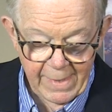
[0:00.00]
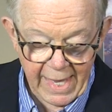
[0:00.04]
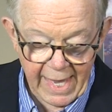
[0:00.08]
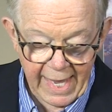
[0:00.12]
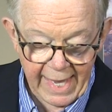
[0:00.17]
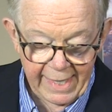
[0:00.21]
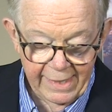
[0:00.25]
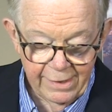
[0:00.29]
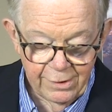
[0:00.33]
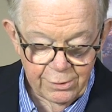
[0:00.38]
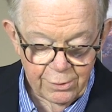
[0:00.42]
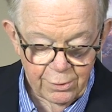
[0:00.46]

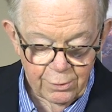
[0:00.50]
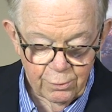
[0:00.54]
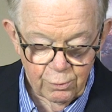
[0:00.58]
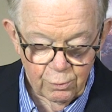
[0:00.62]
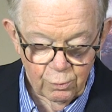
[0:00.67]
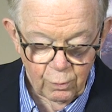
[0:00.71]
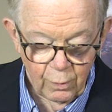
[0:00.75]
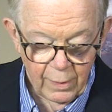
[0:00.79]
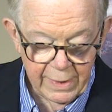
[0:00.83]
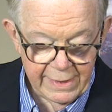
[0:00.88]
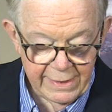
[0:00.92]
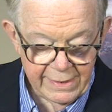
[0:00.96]
and
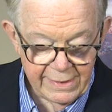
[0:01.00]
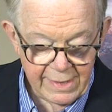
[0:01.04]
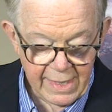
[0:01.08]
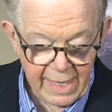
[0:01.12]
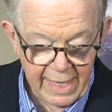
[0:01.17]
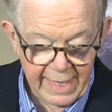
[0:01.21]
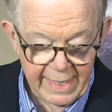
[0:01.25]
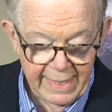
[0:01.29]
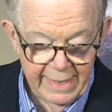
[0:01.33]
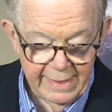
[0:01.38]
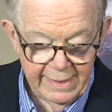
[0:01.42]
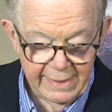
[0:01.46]

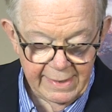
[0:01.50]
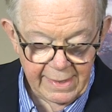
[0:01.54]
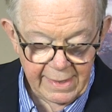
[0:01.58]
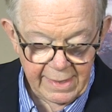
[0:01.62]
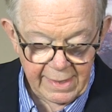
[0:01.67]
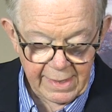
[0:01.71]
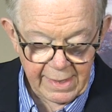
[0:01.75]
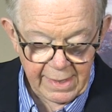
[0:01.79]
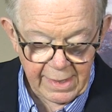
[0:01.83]
retain